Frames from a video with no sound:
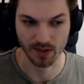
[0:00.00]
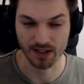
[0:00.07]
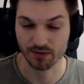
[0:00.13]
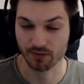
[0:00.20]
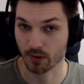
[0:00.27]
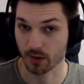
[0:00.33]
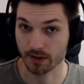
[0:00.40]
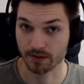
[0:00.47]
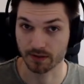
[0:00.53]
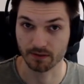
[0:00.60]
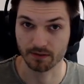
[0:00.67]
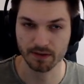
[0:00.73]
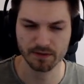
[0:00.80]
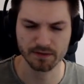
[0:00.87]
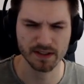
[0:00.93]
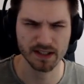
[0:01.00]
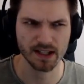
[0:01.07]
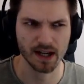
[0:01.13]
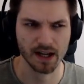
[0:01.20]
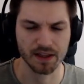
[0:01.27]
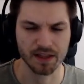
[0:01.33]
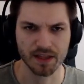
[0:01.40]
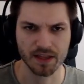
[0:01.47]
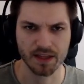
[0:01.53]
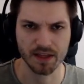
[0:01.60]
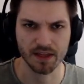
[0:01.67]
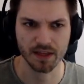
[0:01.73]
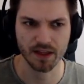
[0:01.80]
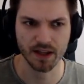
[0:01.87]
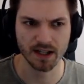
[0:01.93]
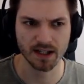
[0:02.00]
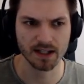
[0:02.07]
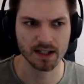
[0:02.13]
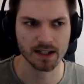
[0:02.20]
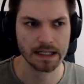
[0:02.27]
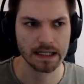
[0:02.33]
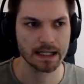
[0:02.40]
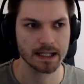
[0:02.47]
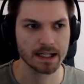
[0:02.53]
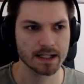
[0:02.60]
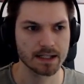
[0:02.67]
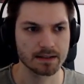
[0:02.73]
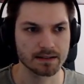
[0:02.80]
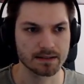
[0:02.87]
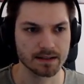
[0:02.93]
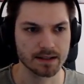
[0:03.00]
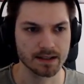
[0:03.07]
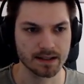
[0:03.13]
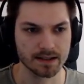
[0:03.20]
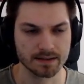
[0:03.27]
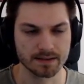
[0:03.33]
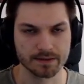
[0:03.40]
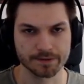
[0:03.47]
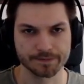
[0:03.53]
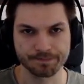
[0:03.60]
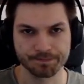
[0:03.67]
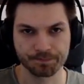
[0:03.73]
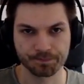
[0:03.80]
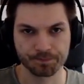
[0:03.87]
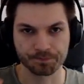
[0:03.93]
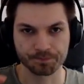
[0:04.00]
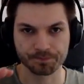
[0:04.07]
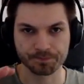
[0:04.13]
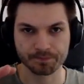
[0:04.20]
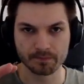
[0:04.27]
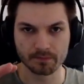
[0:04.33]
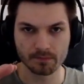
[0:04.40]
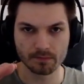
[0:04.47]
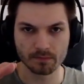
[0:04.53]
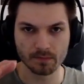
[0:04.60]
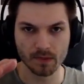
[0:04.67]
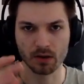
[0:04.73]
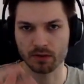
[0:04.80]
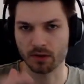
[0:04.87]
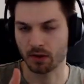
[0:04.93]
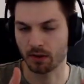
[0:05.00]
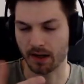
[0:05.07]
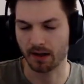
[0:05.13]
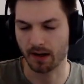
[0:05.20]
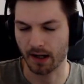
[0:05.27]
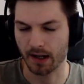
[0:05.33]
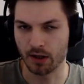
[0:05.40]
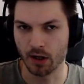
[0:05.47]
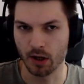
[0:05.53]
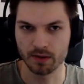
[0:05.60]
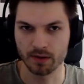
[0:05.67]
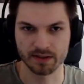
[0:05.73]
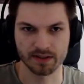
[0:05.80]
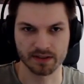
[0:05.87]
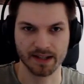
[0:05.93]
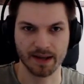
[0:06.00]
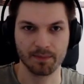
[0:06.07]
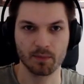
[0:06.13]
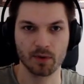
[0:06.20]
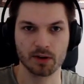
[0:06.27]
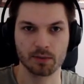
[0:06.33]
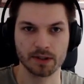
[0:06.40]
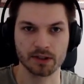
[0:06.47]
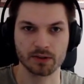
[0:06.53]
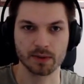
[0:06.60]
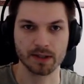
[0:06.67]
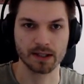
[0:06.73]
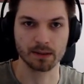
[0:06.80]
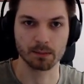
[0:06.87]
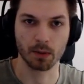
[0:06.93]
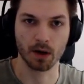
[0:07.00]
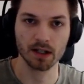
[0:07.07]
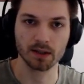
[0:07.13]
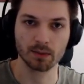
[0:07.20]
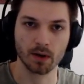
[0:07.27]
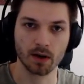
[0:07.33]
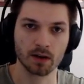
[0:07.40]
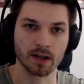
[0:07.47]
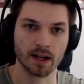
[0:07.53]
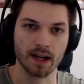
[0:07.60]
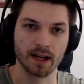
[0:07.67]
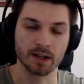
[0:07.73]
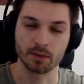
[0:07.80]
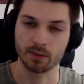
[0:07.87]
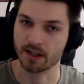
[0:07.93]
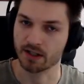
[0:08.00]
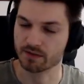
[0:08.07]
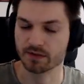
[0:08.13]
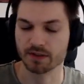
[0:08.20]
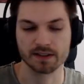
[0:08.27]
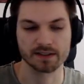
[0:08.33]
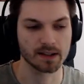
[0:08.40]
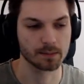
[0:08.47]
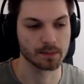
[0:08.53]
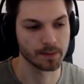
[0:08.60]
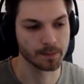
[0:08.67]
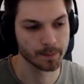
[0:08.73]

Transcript: 450, I think this is, I know this is somewhere between Polywalk and the Ranger, for example.